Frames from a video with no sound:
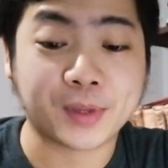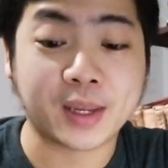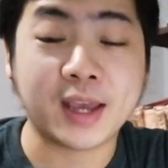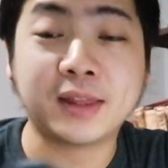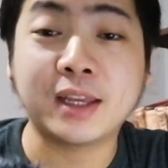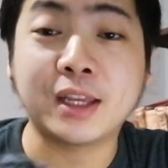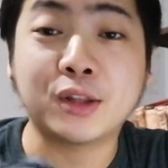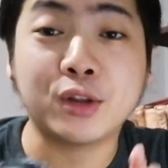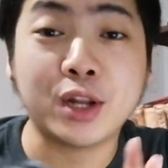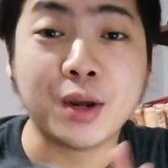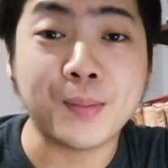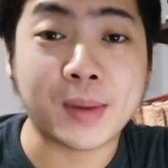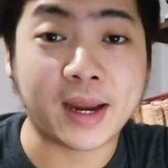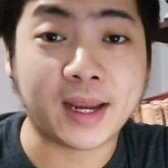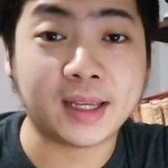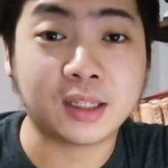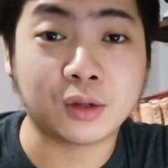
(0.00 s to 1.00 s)
getting to the
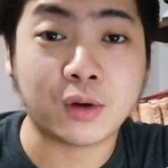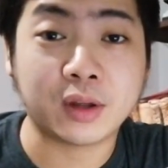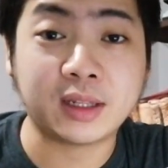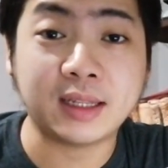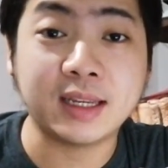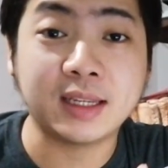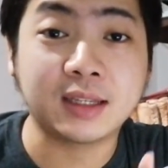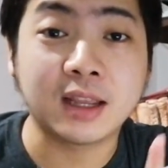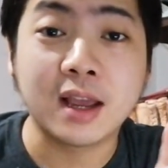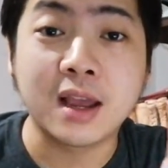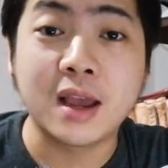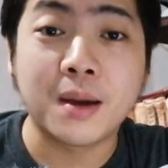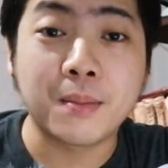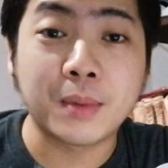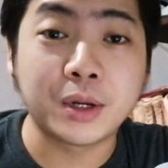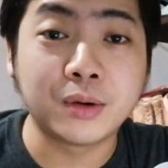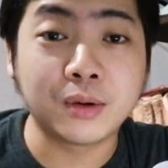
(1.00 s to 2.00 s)
mic, so at least
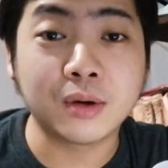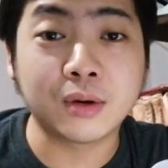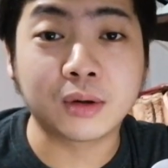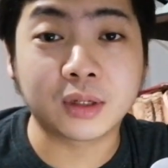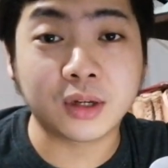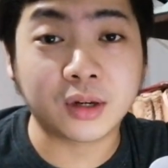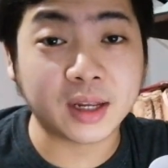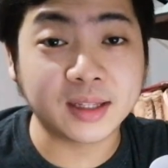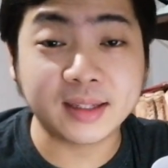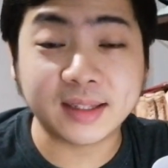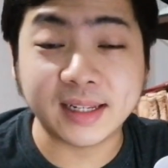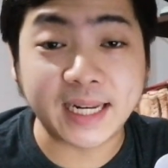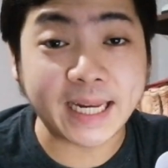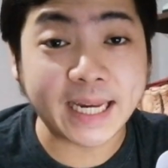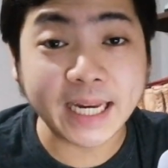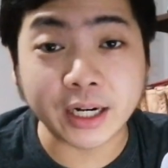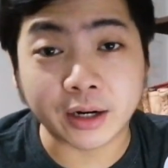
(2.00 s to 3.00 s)
madungog, you can still
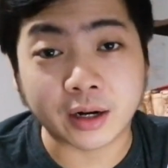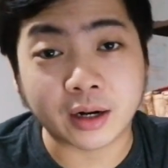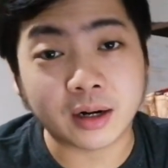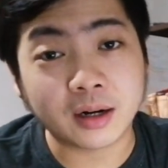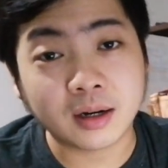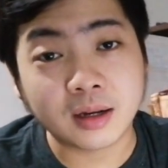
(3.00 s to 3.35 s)
hear